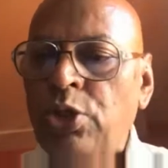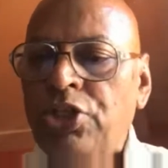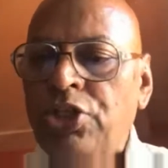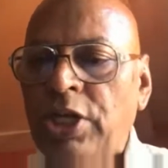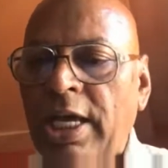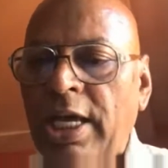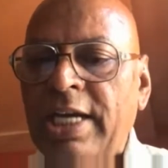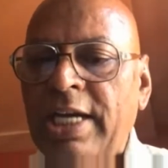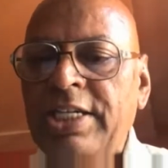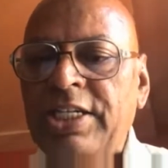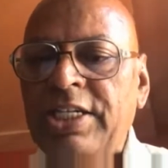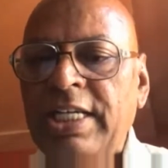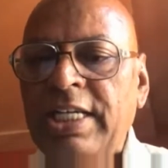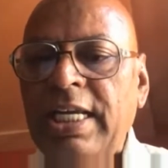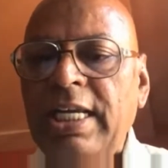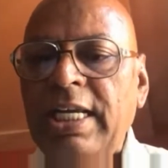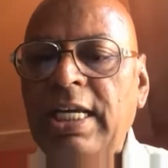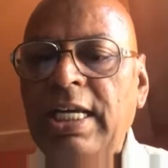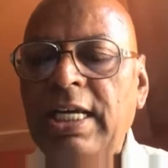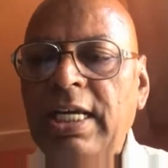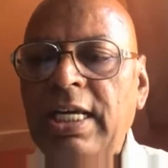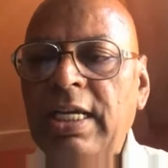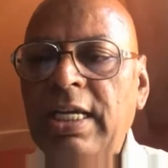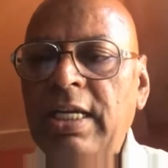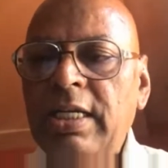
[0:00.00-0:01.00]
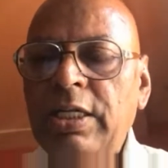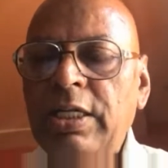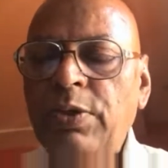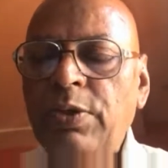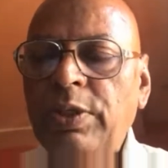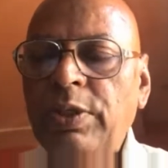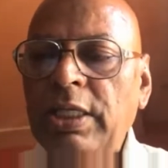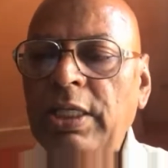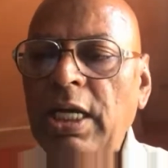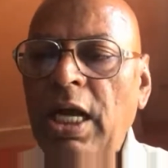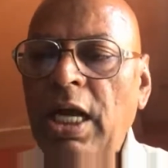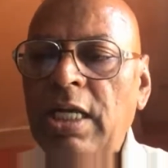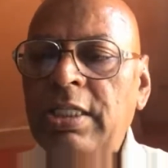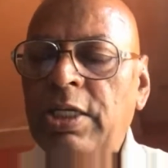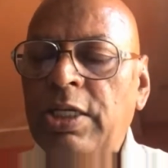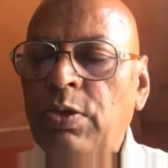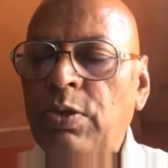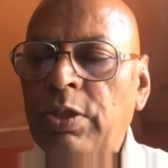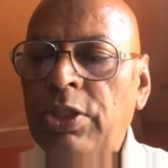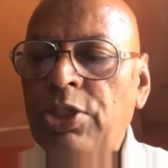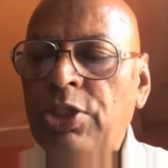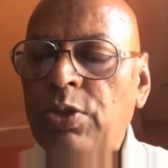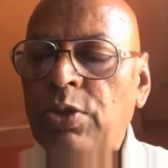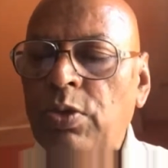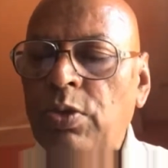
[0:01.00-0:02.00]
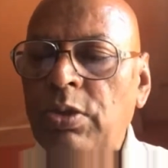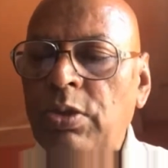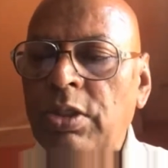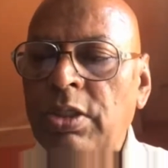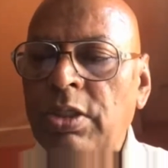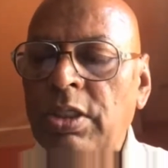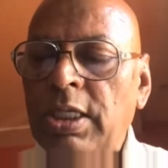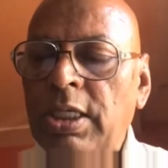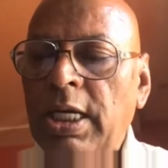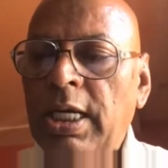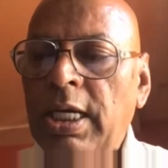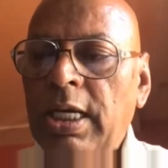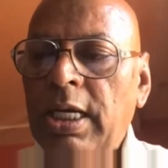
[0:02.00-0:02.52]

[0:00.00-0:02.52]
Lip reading: charity, you can ask your students,